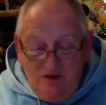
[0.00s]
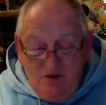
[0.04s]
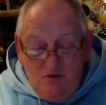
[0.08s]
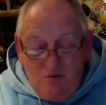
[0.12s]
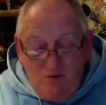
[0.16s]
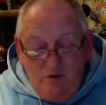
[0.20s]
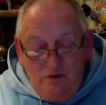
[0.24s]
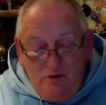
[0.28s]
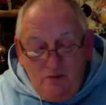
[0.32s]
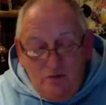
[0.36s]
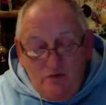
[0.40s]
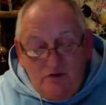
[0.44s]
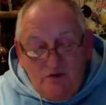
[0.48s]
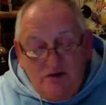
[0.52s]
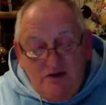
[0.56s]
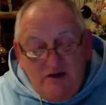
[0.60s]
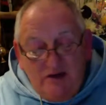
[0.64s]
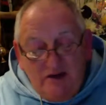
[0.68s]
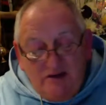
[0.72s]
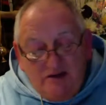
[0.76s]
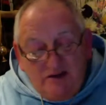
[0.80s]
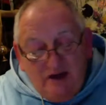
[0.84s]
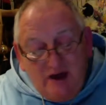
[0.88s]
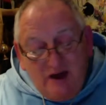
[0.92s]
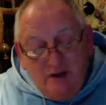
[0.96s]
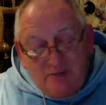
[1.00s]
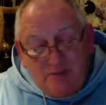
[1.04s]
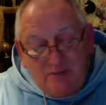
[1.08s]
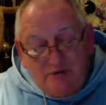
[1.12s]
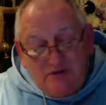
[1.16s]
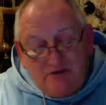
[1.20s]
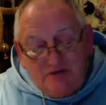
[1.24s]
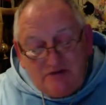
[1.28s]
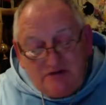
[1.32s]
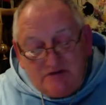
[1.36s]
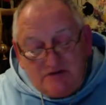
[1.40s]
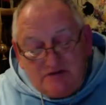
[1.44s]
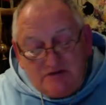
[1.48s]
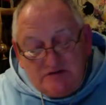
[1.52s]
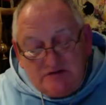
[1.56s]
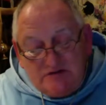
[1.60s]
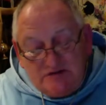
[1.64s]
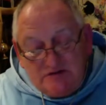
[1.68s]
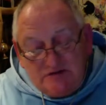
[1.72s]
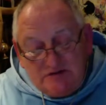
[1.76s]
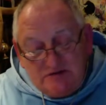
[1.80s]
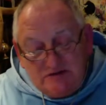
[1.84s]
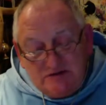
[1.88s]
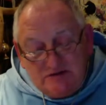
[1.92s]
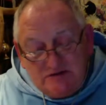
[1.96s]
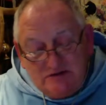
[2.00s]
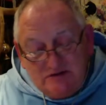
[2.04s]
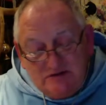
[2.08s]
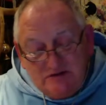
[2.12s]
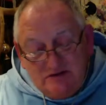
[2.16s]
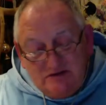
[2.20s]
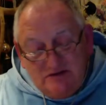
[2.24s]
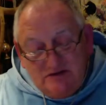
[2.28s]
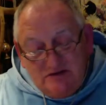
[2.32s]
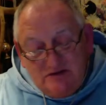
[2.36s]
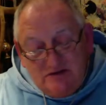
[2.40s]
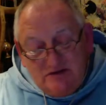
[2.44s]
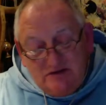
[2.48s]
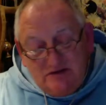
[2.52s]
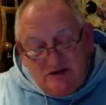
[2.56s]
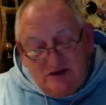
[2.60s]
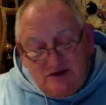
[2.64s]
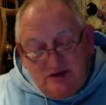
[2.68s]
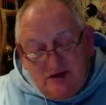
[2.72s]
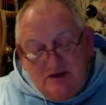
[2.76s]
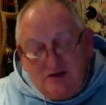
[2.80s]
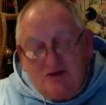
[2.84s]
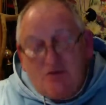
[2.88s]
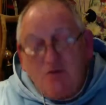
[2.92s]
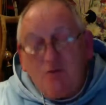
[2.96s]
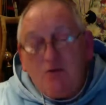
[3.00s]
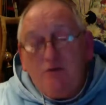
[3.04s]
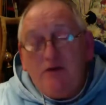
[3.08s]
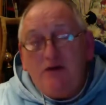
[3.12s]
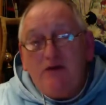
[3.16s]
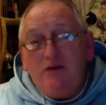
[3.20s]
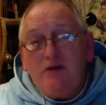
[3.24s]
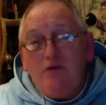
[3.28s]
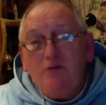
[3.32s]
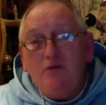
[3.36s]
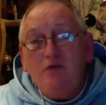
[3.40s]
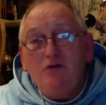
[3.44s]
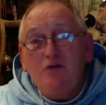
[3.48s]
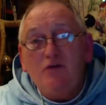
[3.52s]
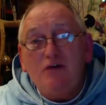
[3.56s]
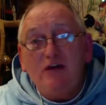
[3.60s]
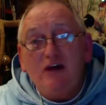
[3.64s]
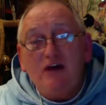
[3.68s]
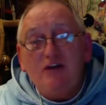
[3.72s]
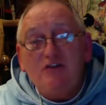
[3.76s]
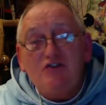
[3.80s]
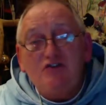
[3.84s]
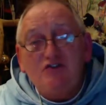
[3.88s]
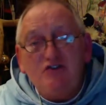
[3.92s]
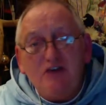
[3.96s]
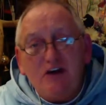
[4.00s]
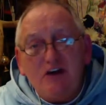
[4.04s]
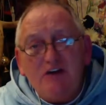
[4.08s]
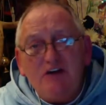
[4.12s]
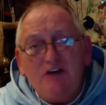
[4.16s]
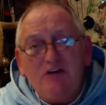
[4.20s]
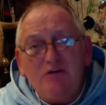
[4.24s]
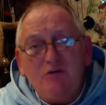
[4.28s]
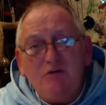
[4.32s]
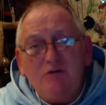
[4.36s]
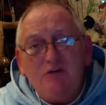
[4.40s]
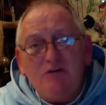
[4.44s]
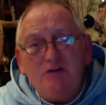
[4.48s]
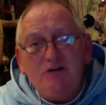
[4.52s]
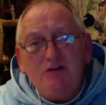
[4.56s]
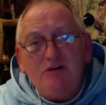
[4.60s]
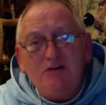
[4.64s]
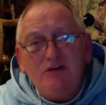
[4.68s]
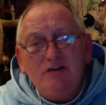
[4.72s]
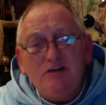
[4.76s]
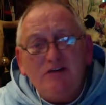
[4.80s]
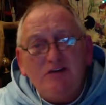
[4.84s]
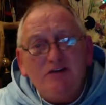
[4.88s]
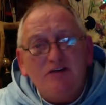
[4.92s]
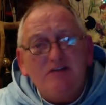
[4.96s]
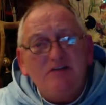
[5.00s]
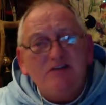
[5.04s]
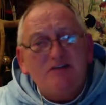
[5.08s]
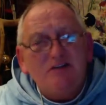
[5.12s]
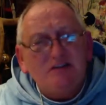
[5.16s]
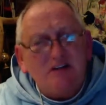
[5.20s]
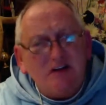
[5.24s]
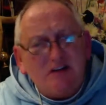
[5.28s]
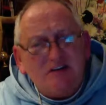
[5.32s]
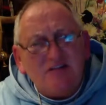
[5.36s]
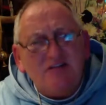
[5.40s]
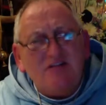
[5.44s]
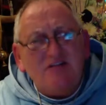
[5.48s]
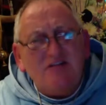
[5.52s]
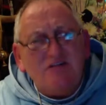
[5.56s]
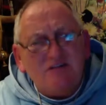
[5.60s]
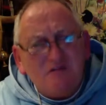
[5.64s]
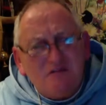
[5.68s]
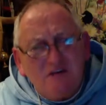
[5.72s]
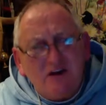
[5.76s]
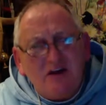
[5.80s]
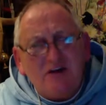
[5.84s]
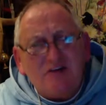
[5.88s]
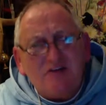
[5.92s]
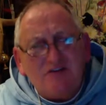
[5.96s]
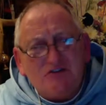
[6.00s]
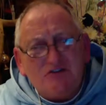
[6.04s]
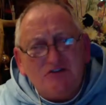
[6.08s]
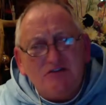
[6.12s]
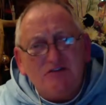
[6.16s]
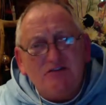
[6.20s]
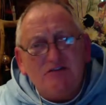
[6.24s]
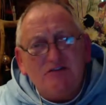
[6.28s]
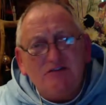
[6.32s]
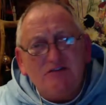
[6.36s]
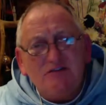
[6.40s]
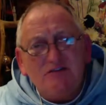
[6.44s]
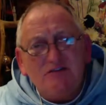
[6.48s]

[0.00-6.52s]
We will get happiness and we will get genuine satisfaction.